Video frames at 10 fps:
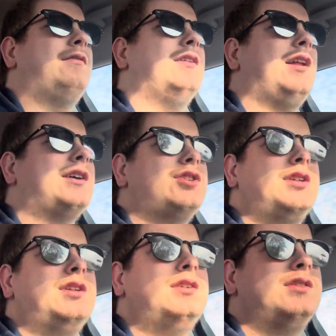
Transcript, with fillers: election,